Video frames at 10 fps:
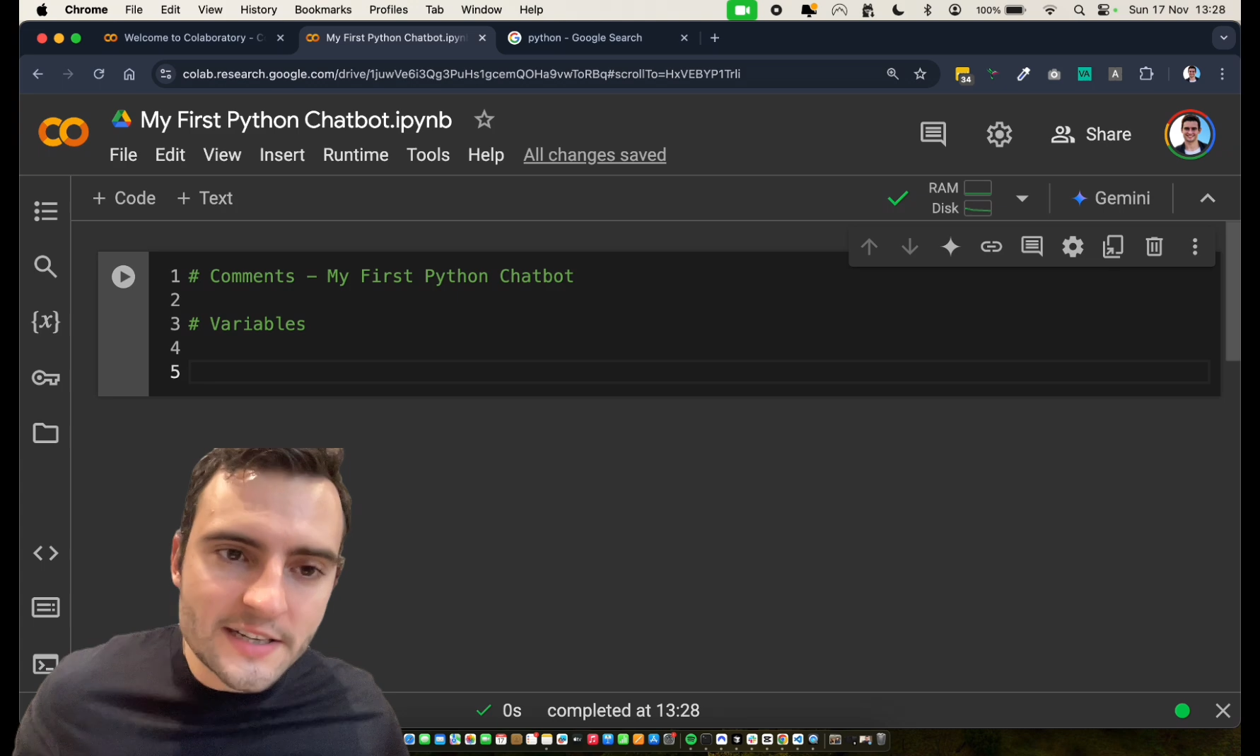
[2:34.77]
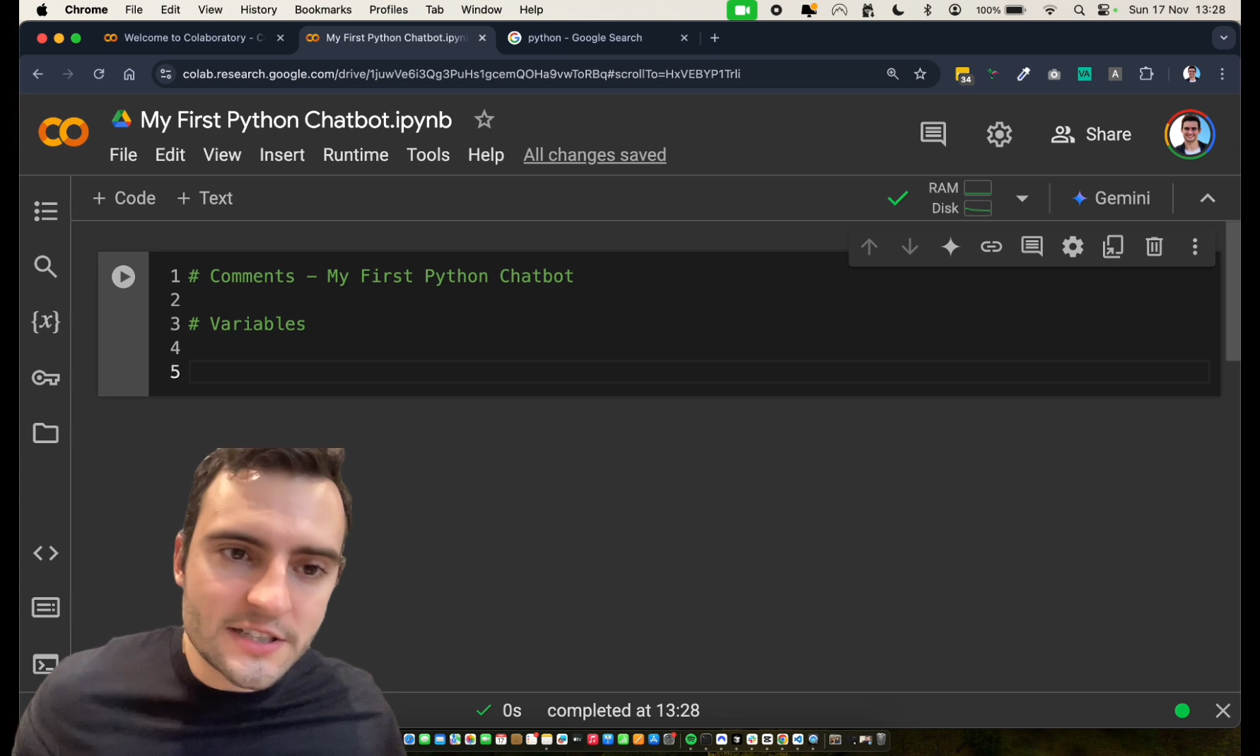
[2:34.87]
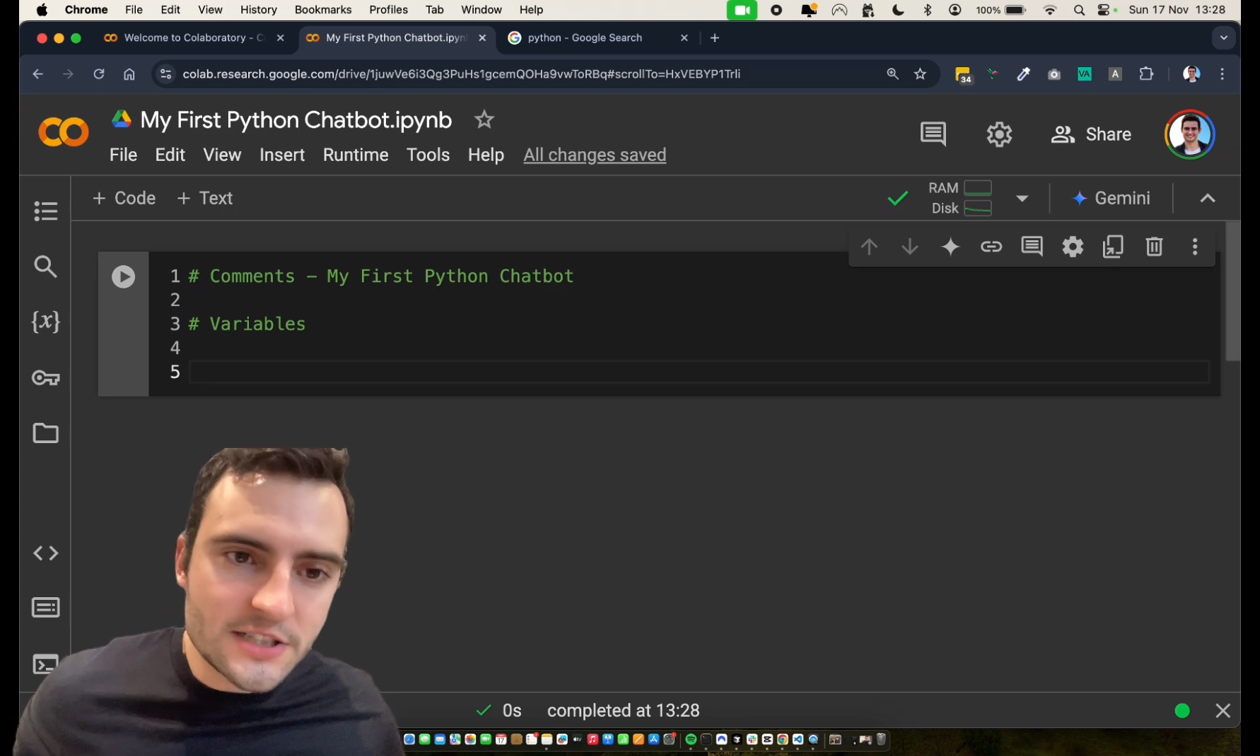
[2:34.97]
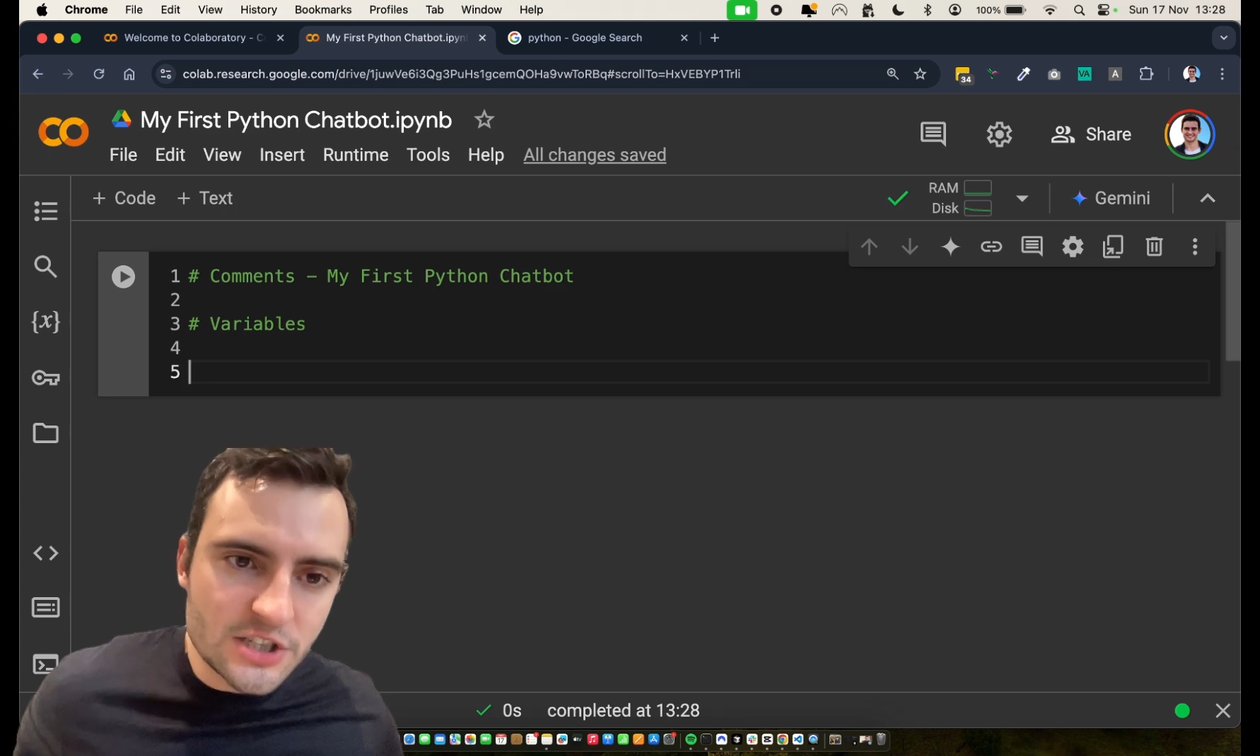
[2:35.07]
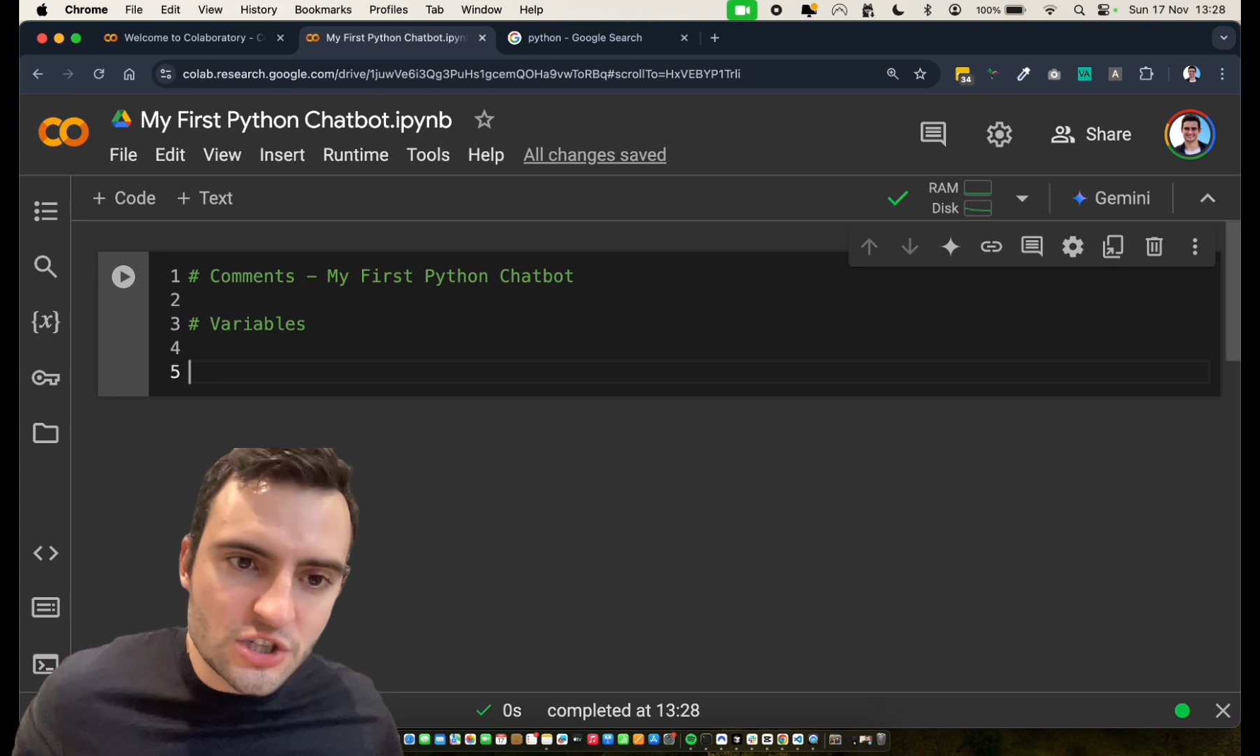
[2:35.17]

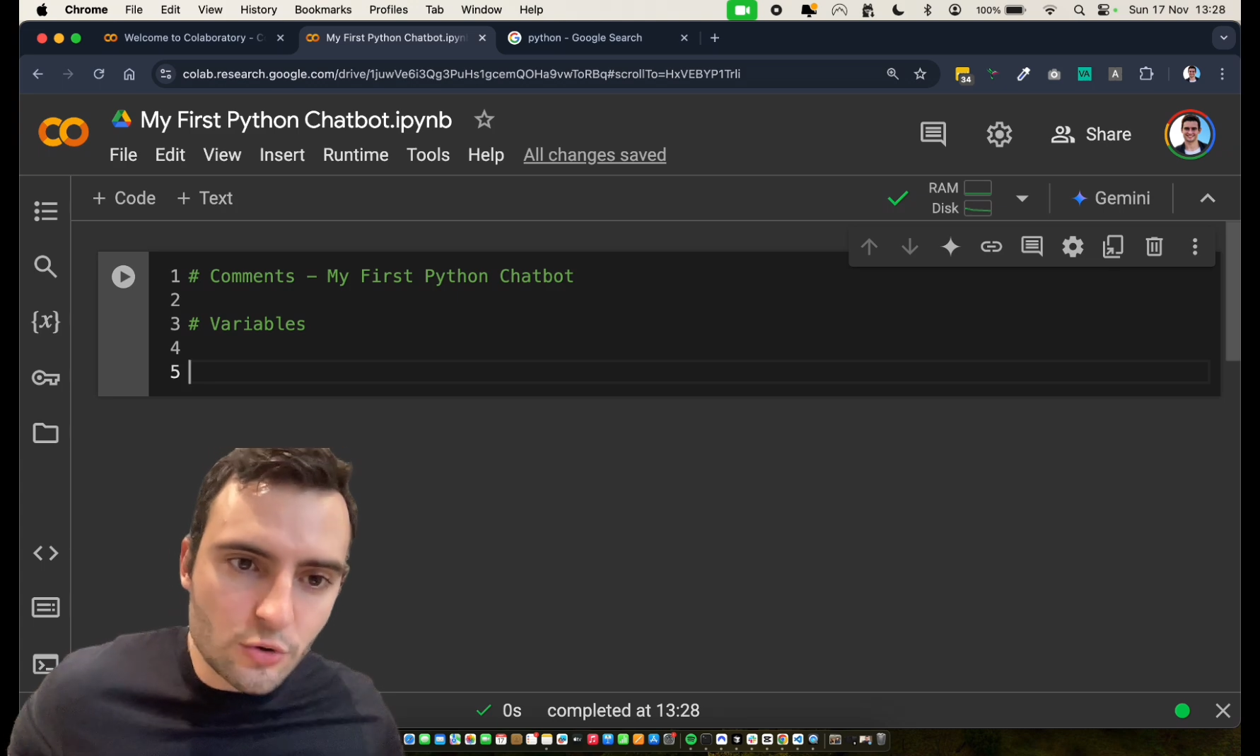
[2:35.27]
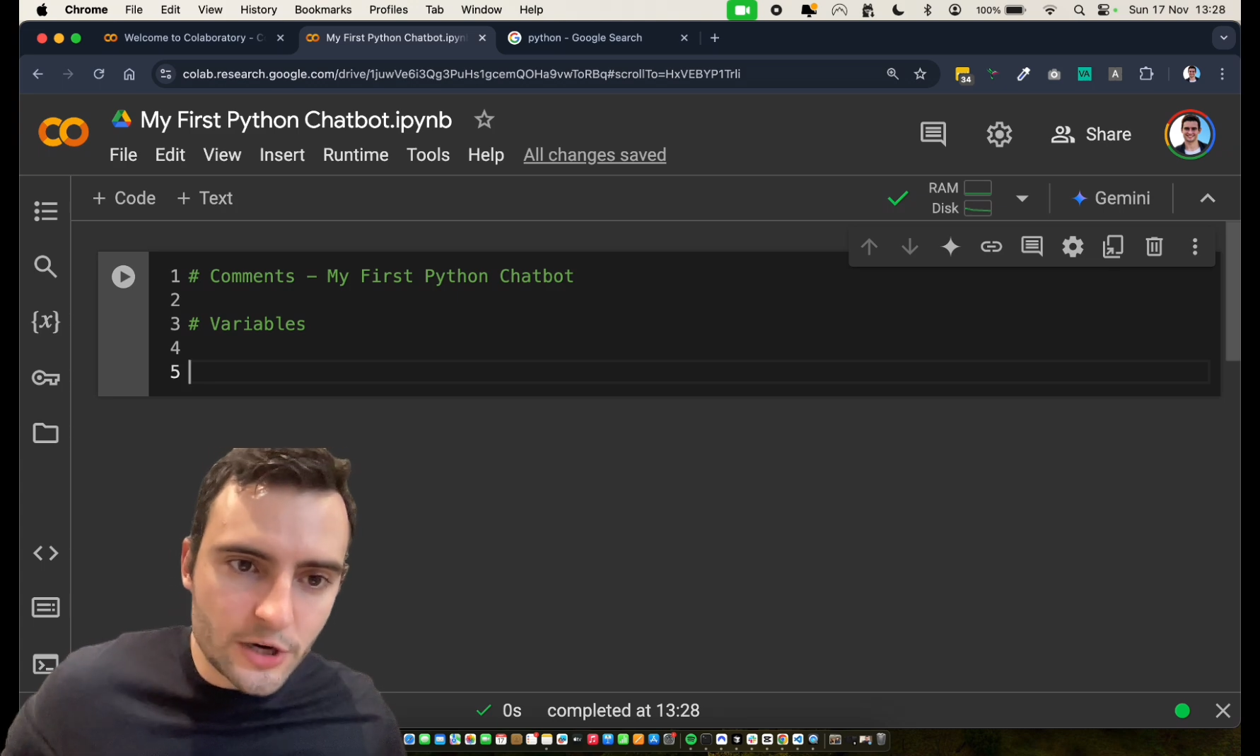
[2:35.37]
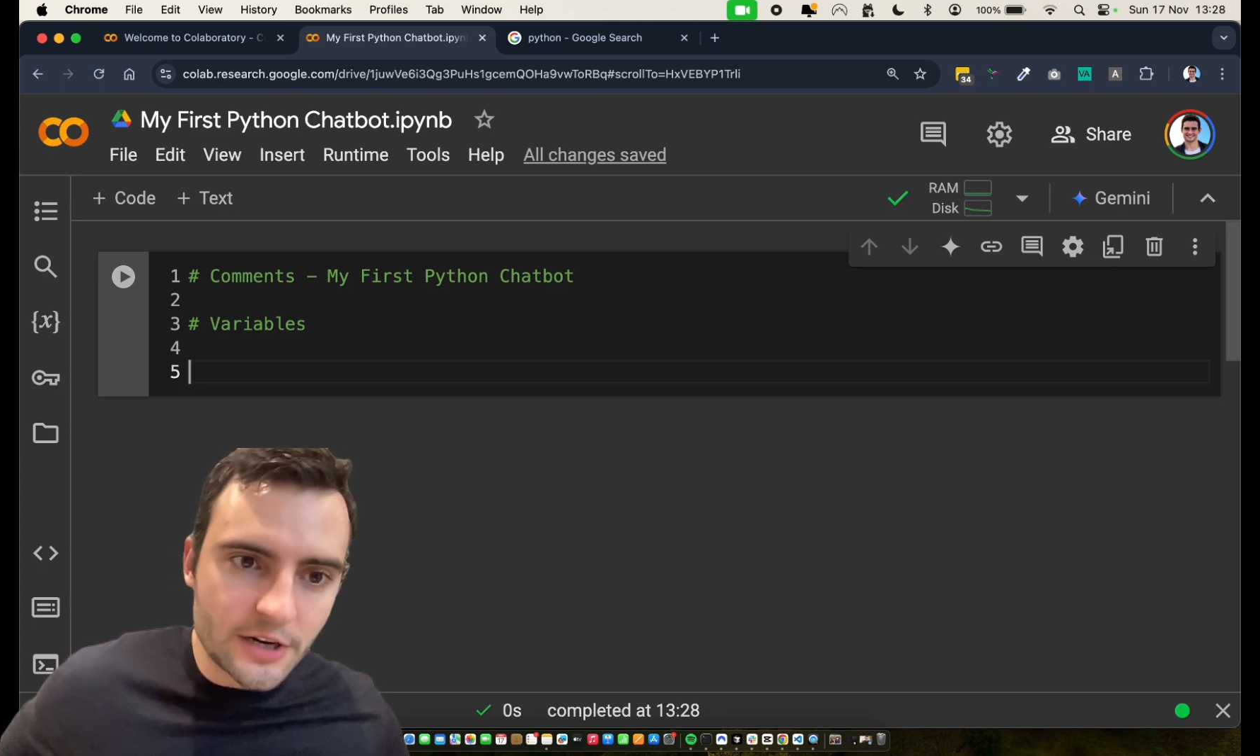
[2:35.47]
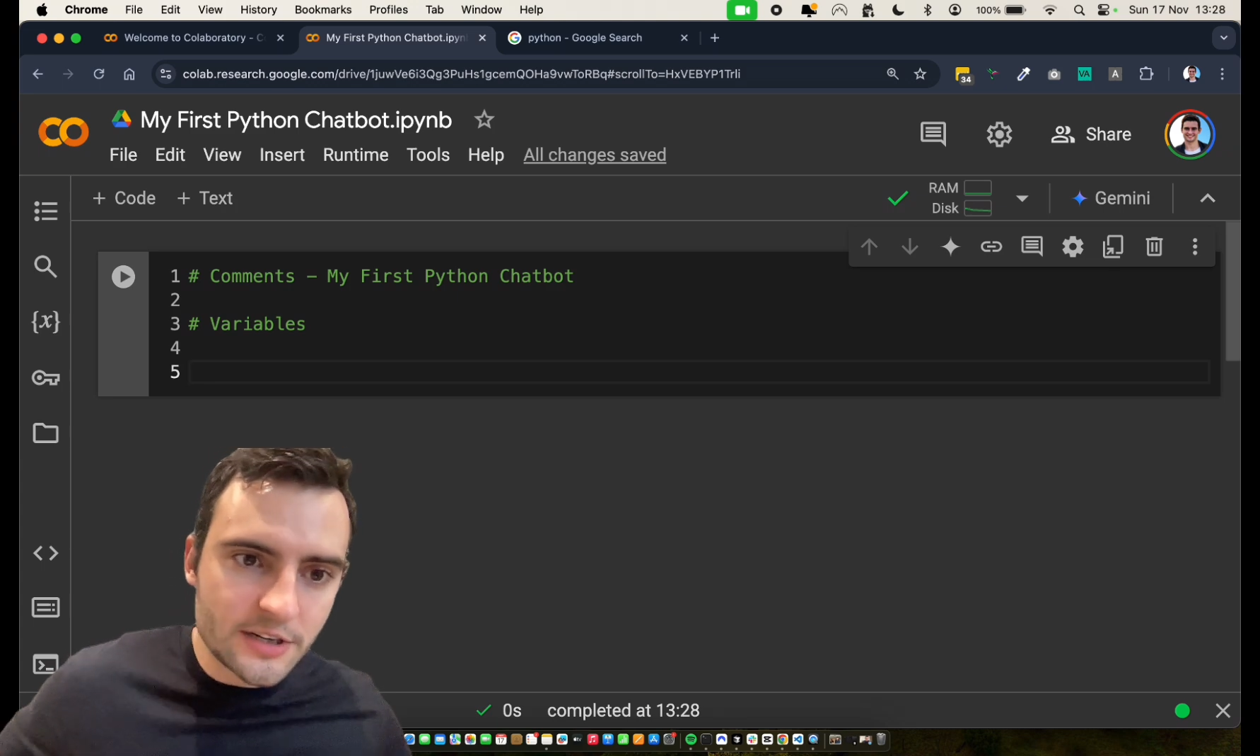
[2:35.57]
it to store